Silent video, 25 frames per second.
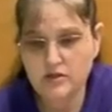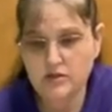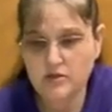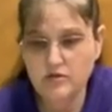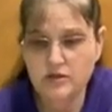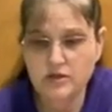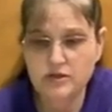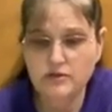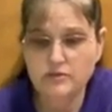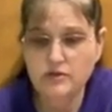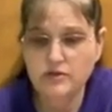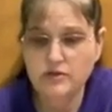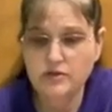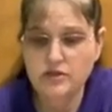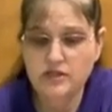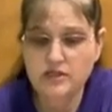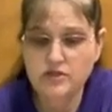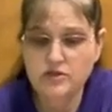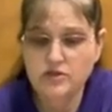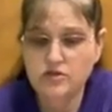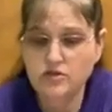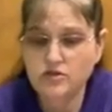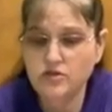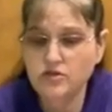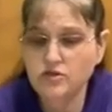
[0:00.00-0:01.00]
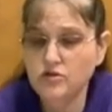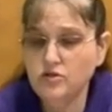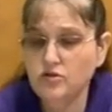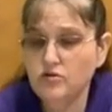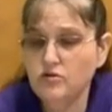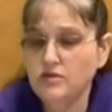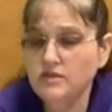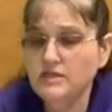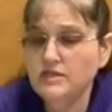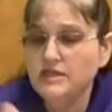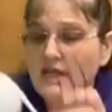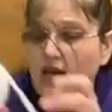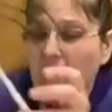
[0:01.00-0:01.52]
to do is put this just to
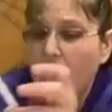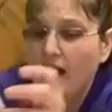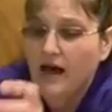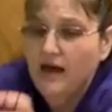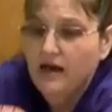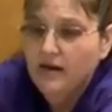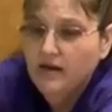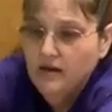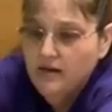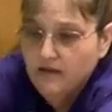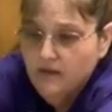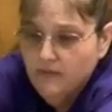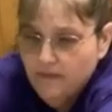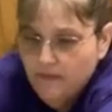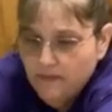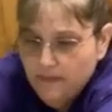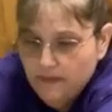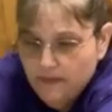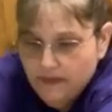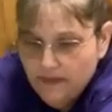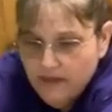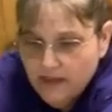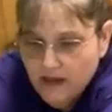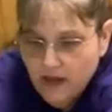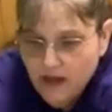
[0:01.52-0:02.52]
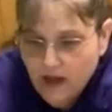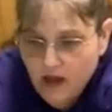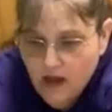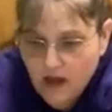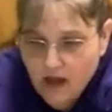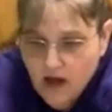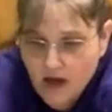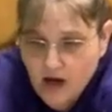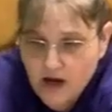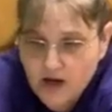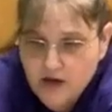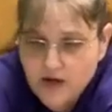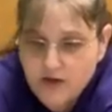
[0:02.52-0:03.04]
the side,
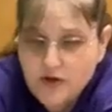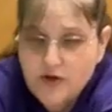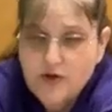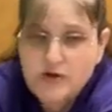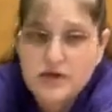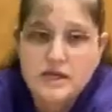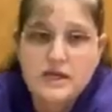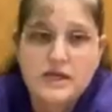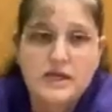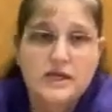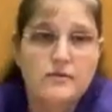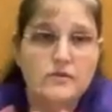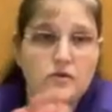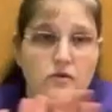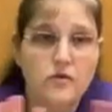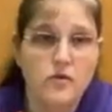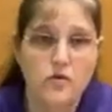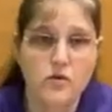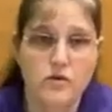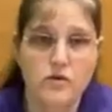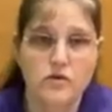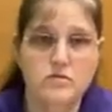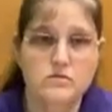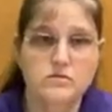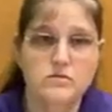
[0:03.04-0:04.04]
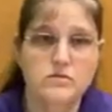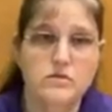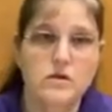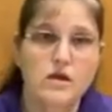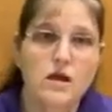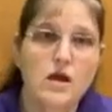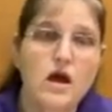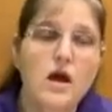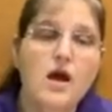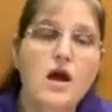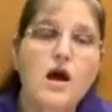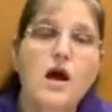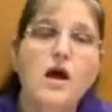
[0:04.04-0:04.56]
and you're going to keep going.
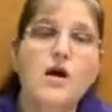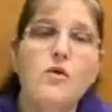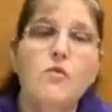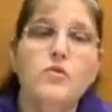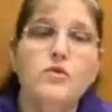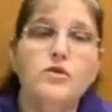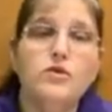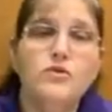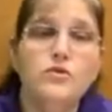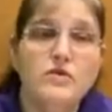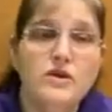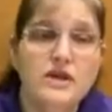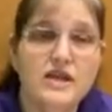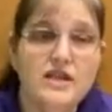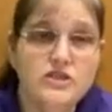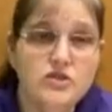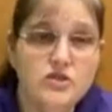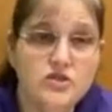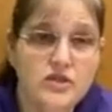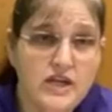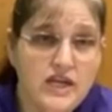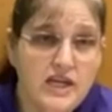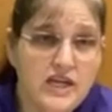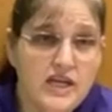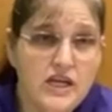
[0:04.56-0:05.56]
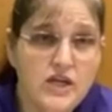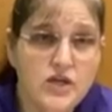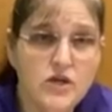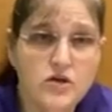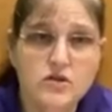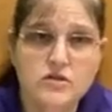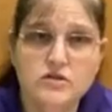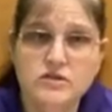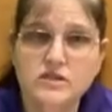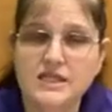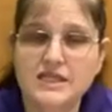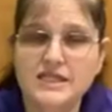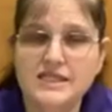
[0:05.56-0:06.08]
When you get to the
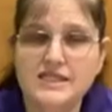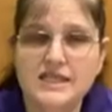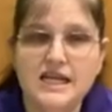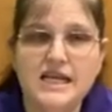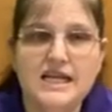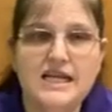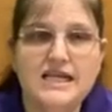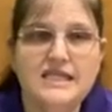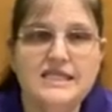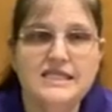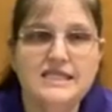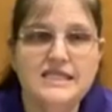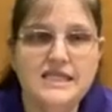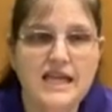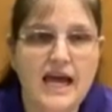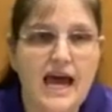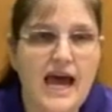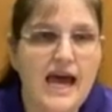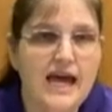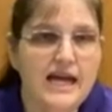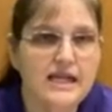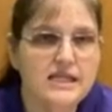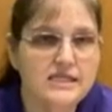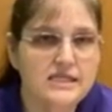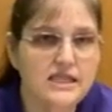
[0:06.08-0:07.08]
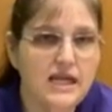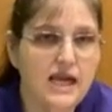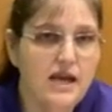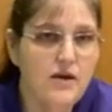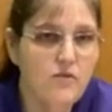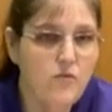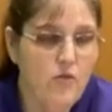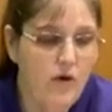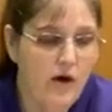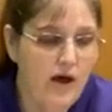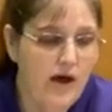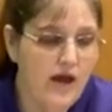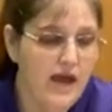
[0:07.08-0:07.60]
ears, it's the exact
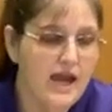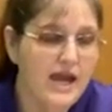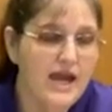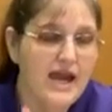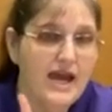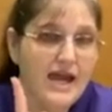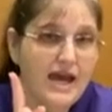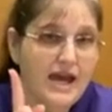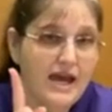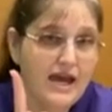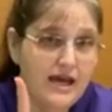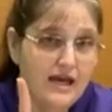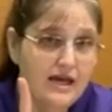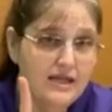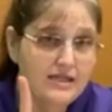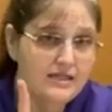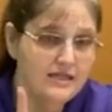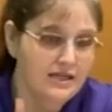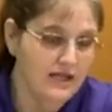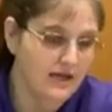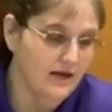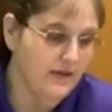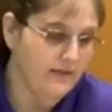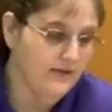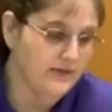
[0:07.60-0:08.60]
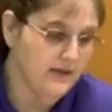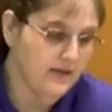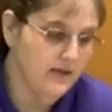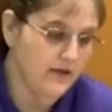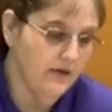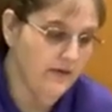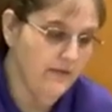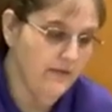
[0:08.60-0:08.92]
same way, except